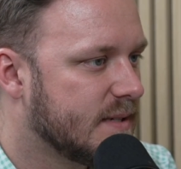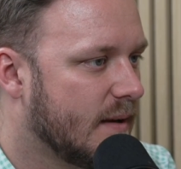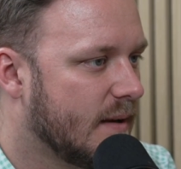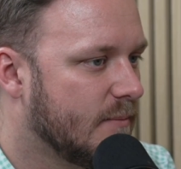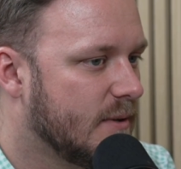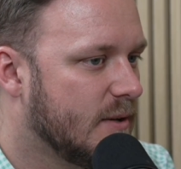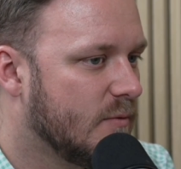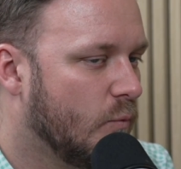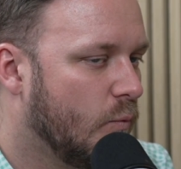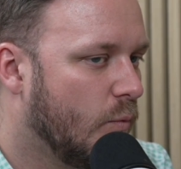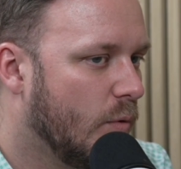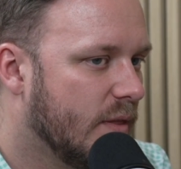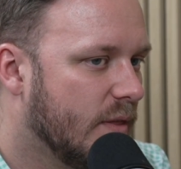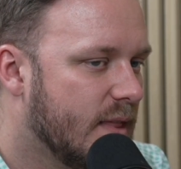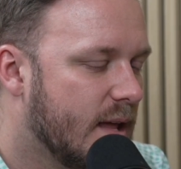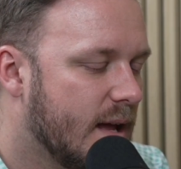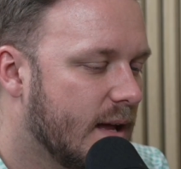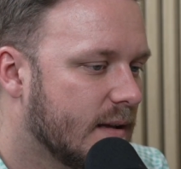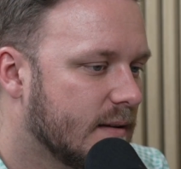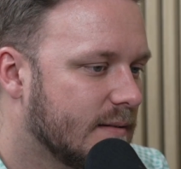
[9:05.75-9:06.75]
I mean, one
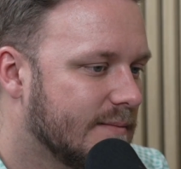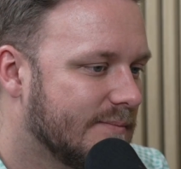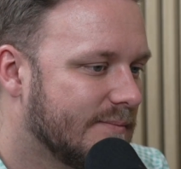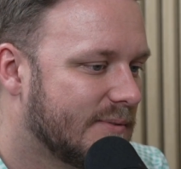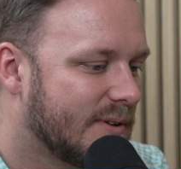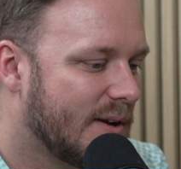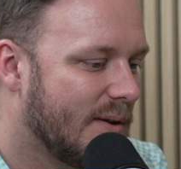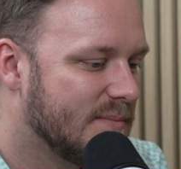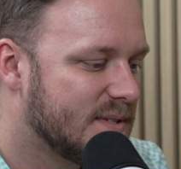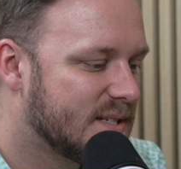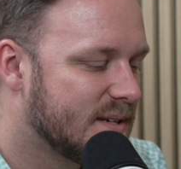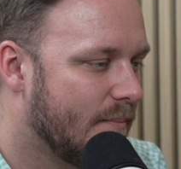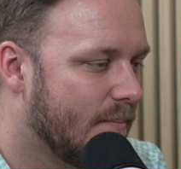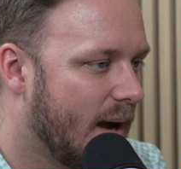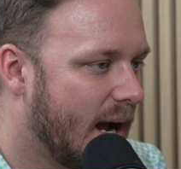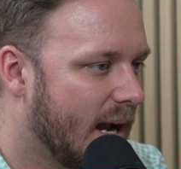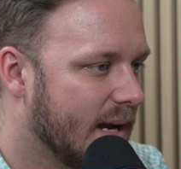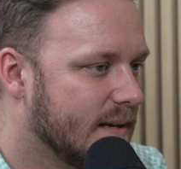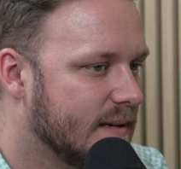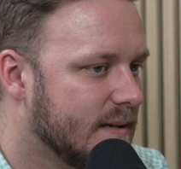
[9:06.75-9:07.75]
that comes to
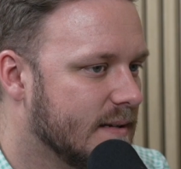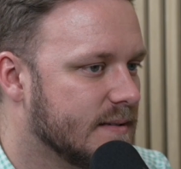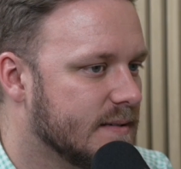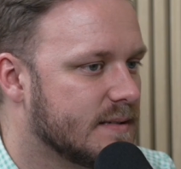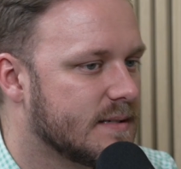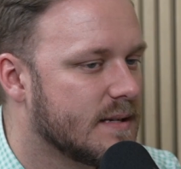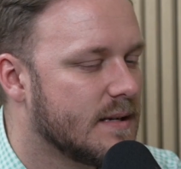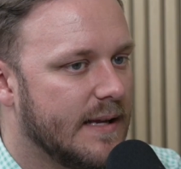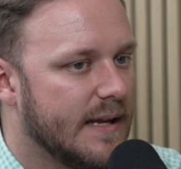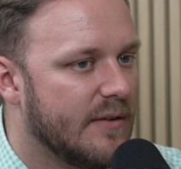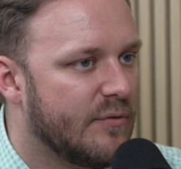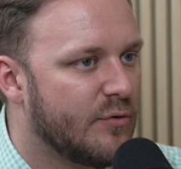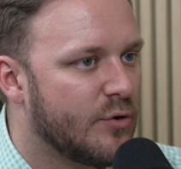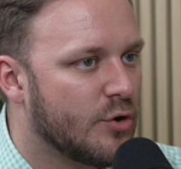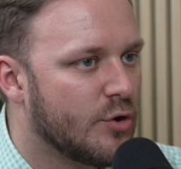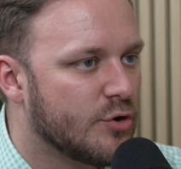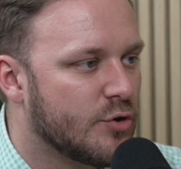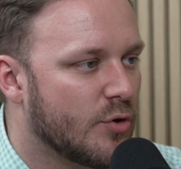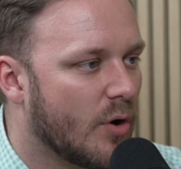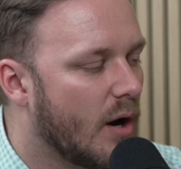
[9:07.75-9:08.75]
mind is if
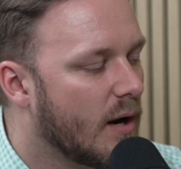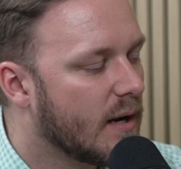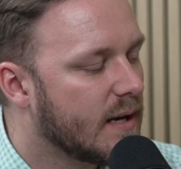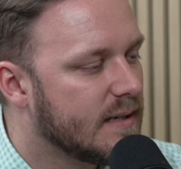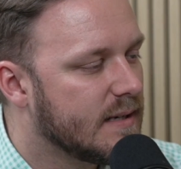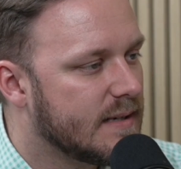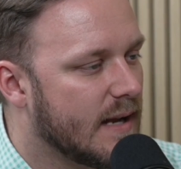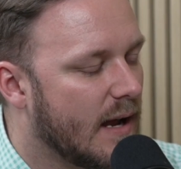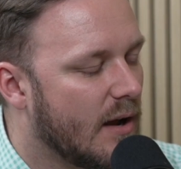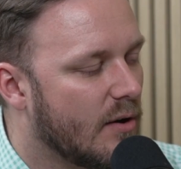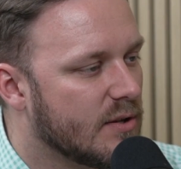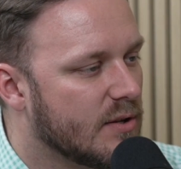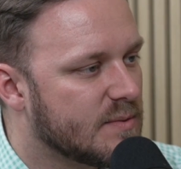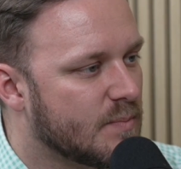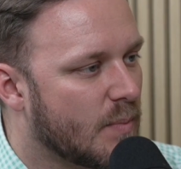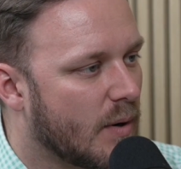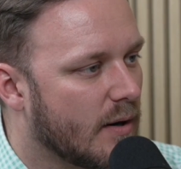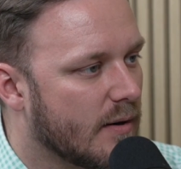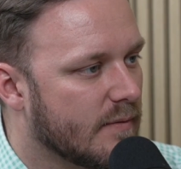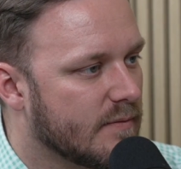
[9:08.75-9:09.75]
you're drawing it down as
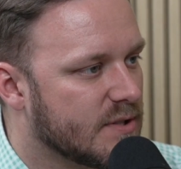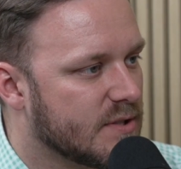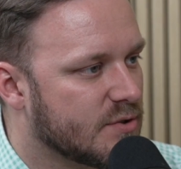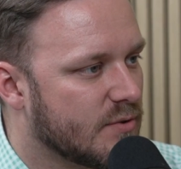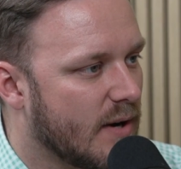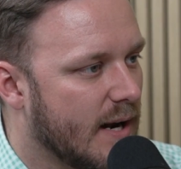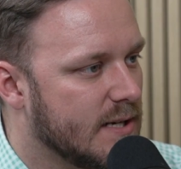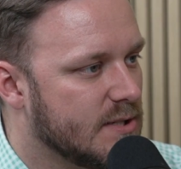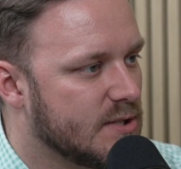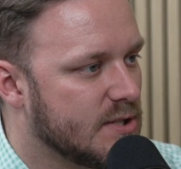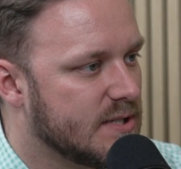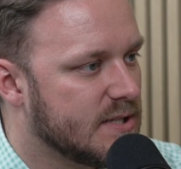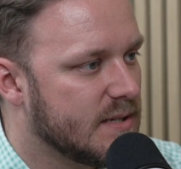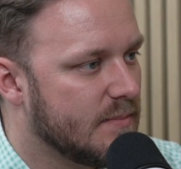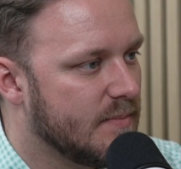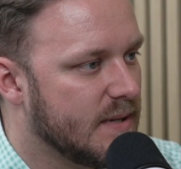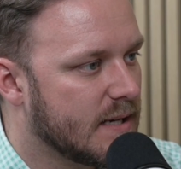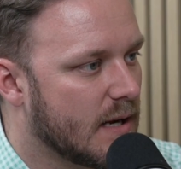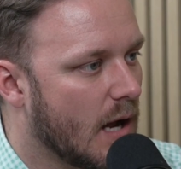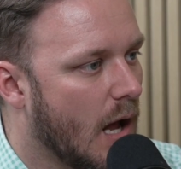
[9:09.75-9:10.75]
part of a strategy to
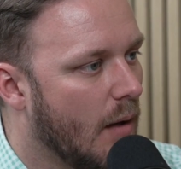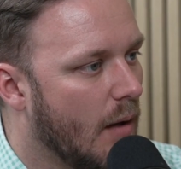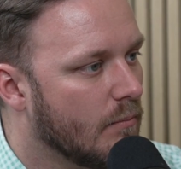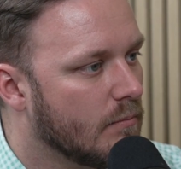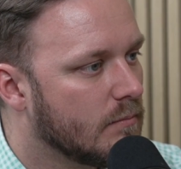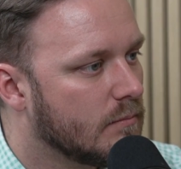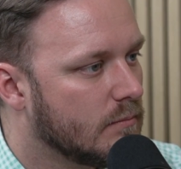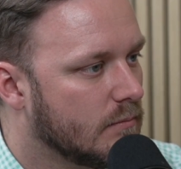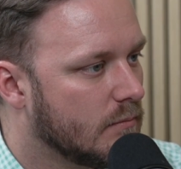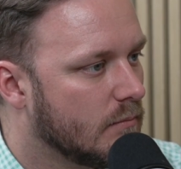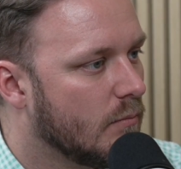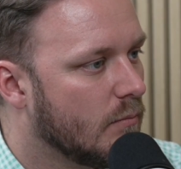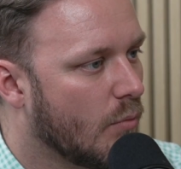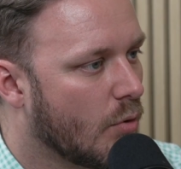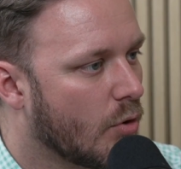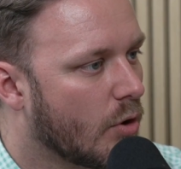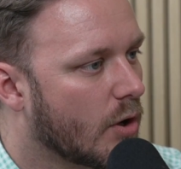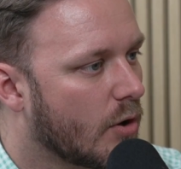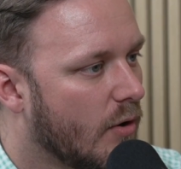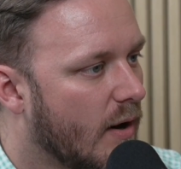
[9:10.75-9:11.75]
become
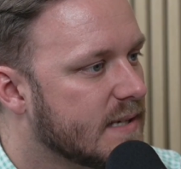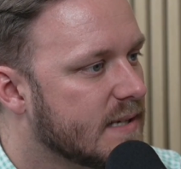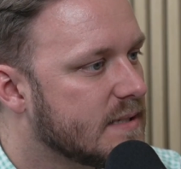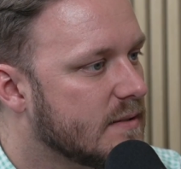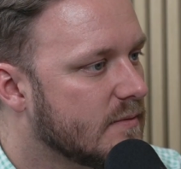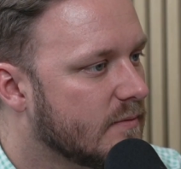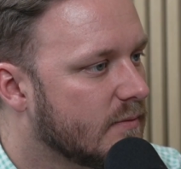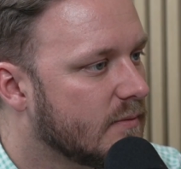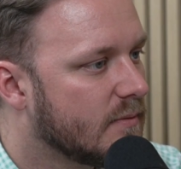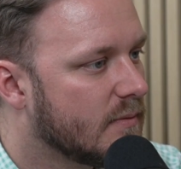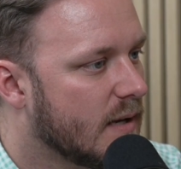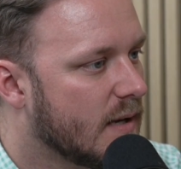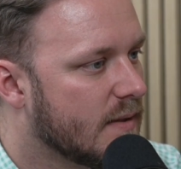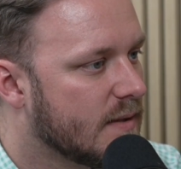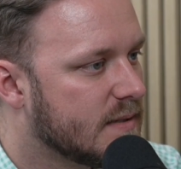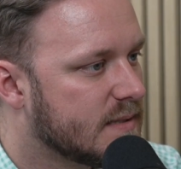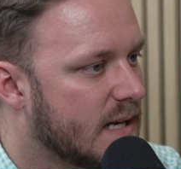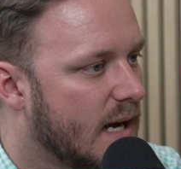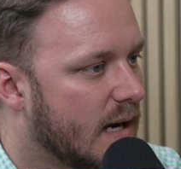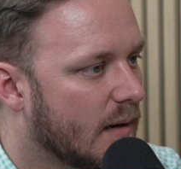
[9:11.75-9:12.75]
more aggressive in
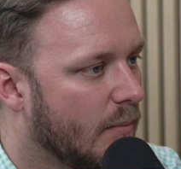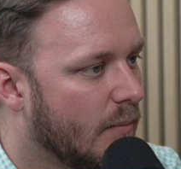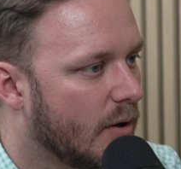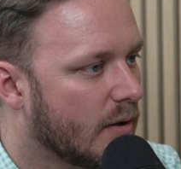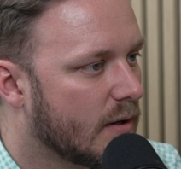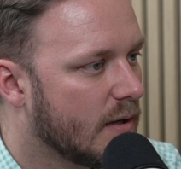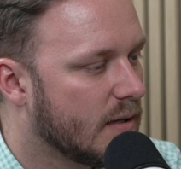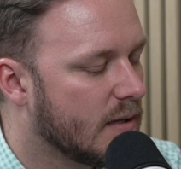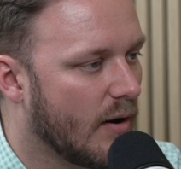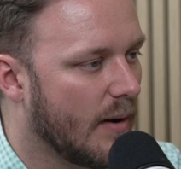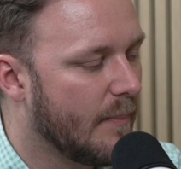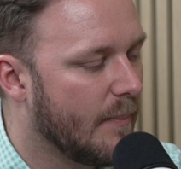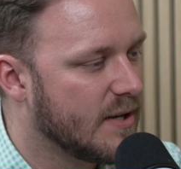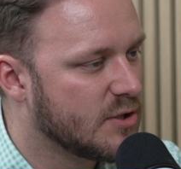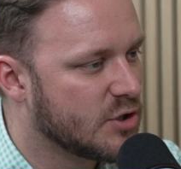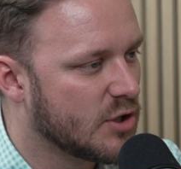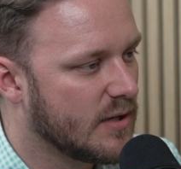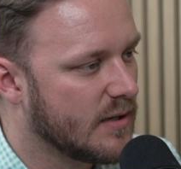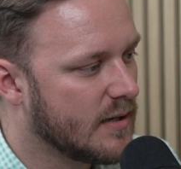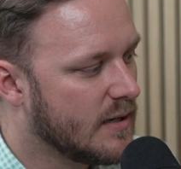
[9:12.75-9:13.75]
the stock market. I
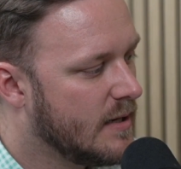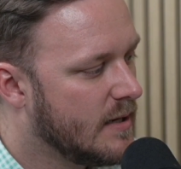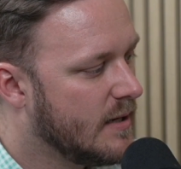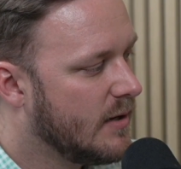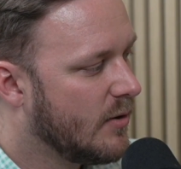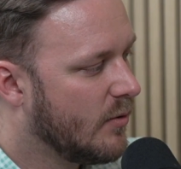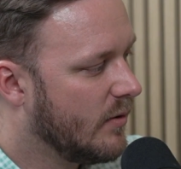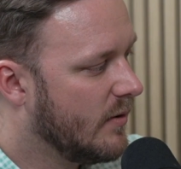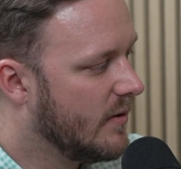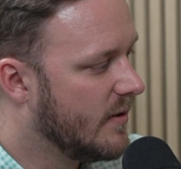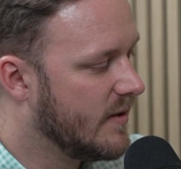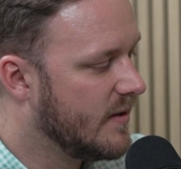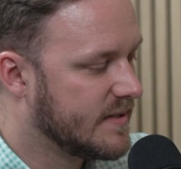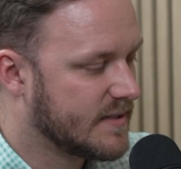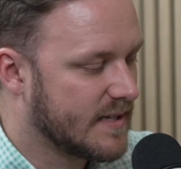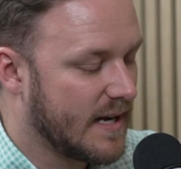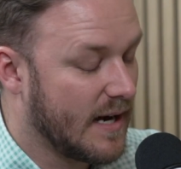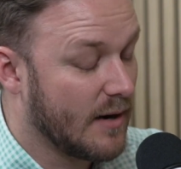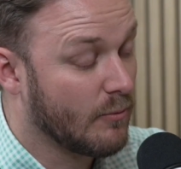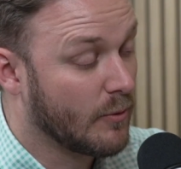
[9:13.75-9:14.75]
mentioned this is
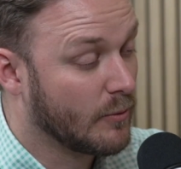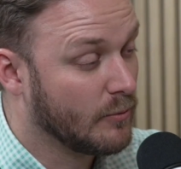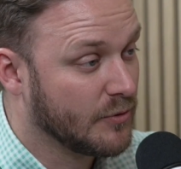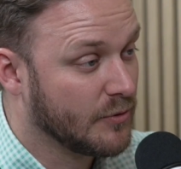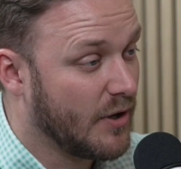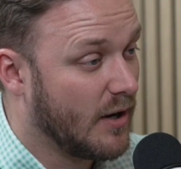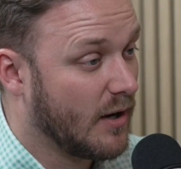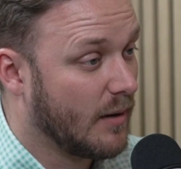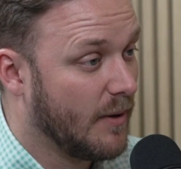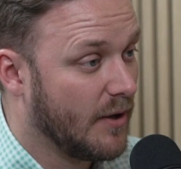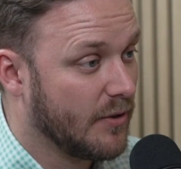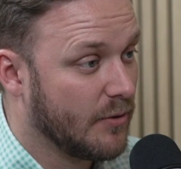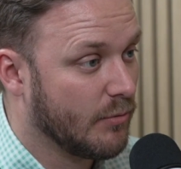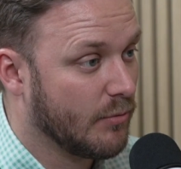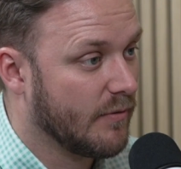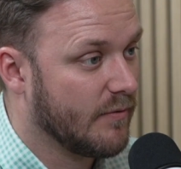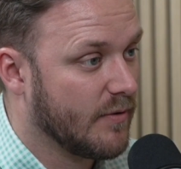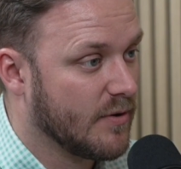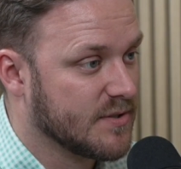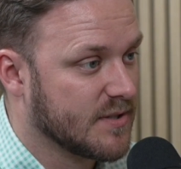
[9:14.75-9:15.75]
kind of where we'll talk about the
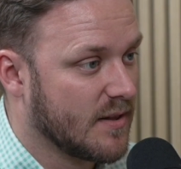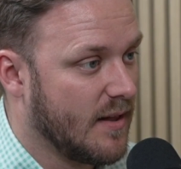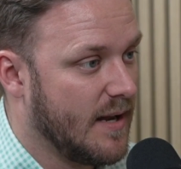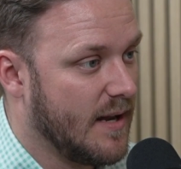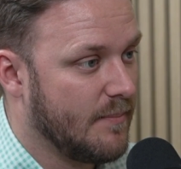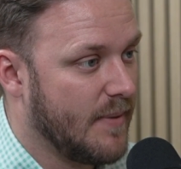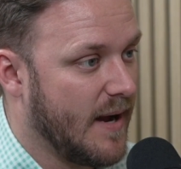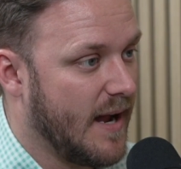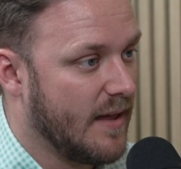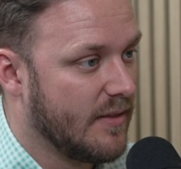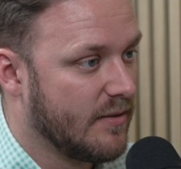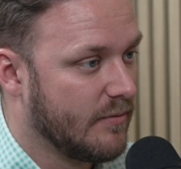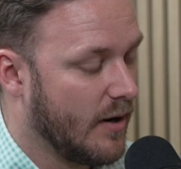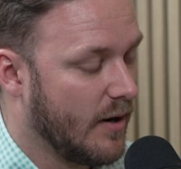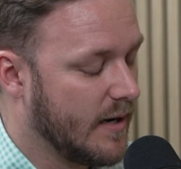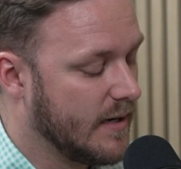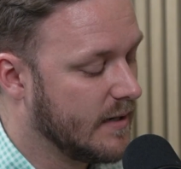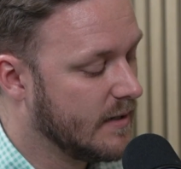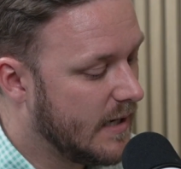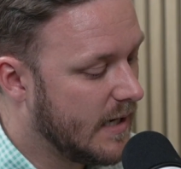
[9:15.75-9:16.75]
reverse glide path,
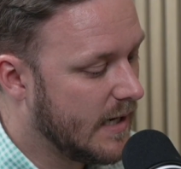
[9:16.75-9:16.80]
right?